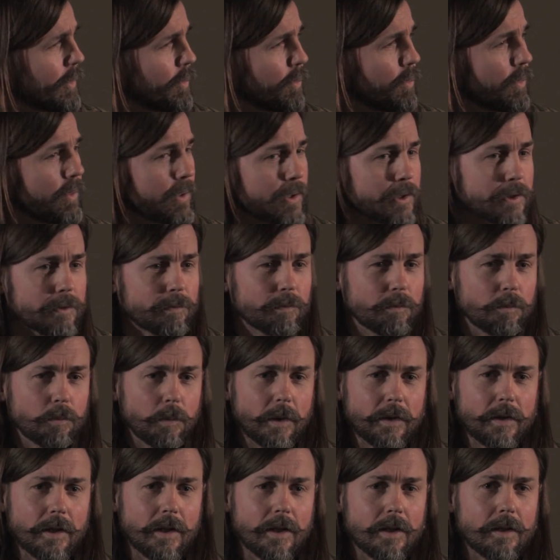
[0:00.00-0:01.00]
Whereas
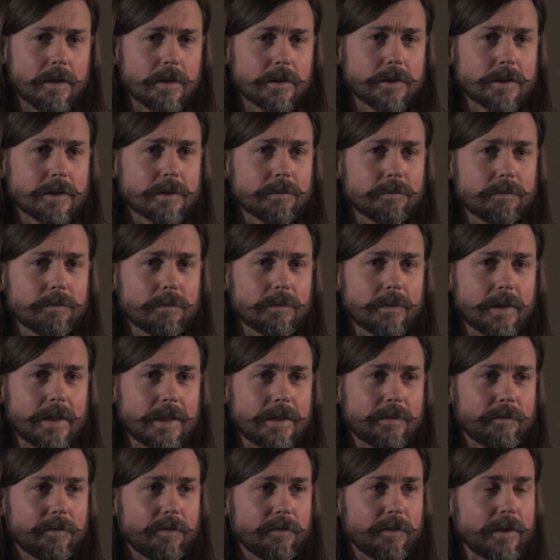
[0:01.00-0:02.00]
with art,
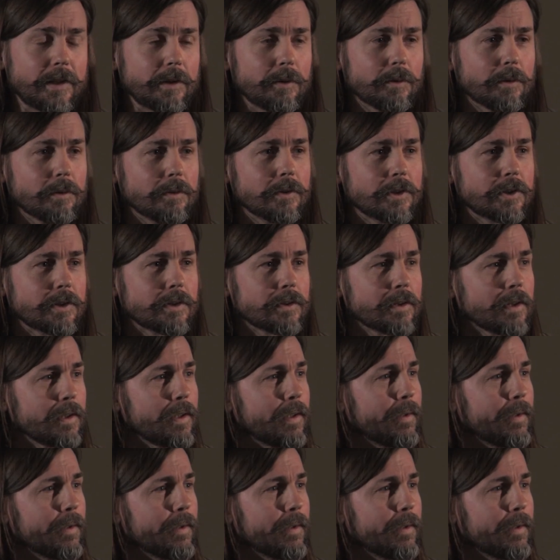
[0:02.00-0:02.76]
it feels